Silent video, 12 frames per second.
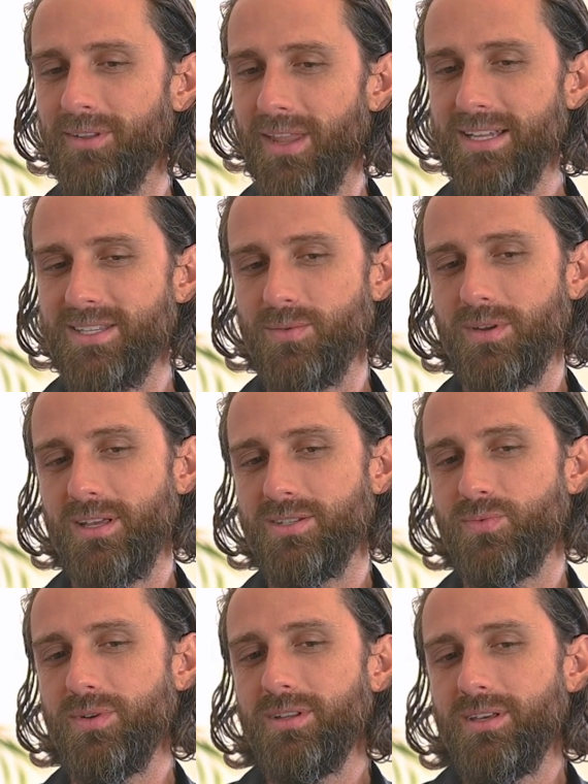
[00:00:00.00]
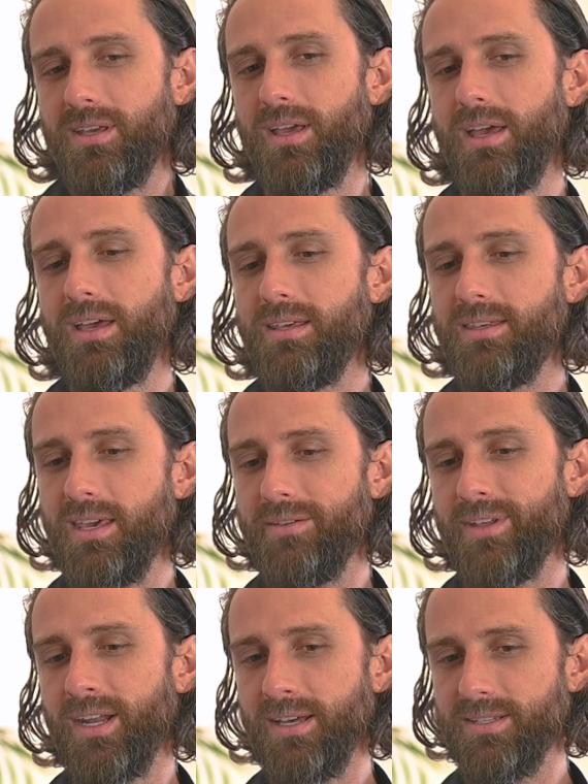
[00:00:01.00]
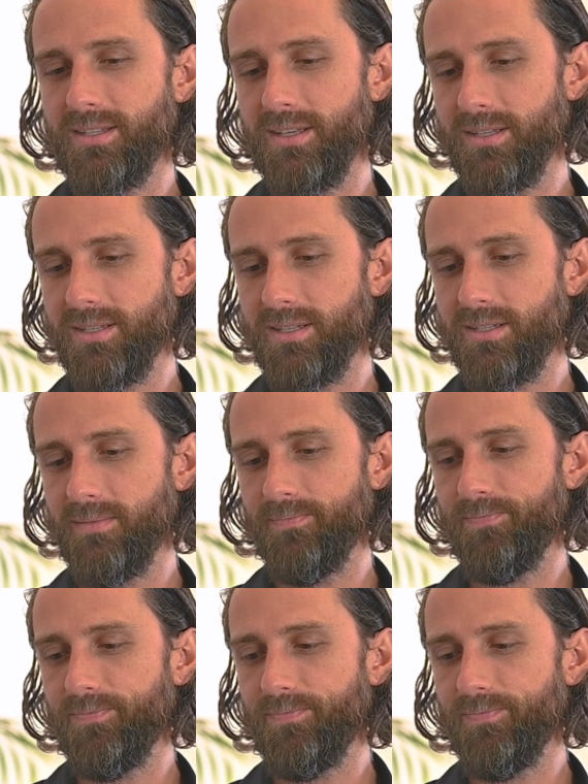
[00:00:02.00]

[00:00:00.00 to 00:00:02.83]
that's what it's really given us this